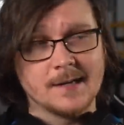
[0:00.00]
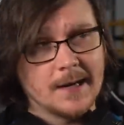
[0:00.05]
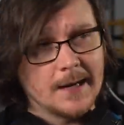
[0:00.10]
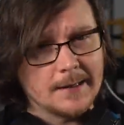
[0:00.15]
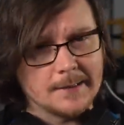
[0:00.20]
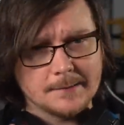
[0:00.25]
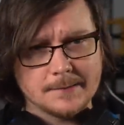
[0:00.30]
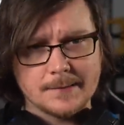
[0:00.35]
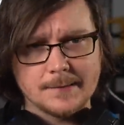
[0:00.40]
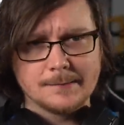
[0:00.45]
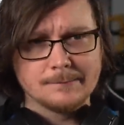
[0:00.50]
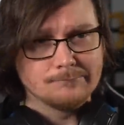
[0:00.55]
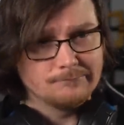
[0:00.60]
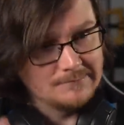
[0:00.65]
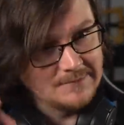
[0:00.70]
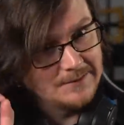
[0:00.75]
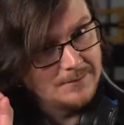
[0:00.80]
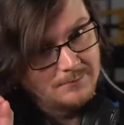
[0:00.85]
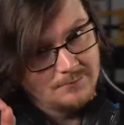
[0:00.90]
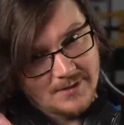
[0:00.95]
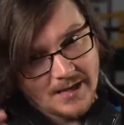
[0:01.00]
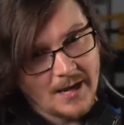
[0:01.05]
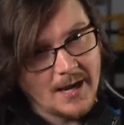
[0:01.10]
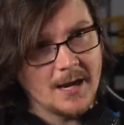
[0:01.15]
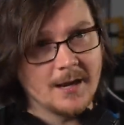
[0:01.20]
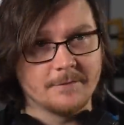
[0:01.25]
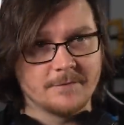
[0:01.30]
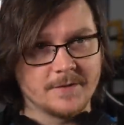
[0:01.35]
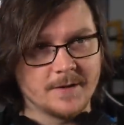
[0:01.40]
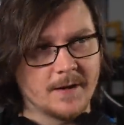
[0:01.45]
And
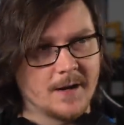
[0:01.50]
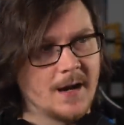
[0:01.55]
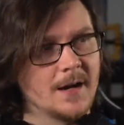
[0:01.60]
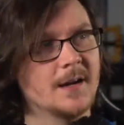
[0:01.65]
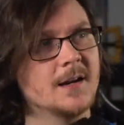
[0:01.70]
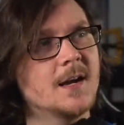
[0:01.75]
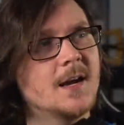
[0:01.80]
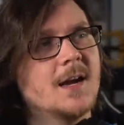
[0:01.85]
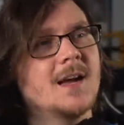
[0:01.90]
damn fine.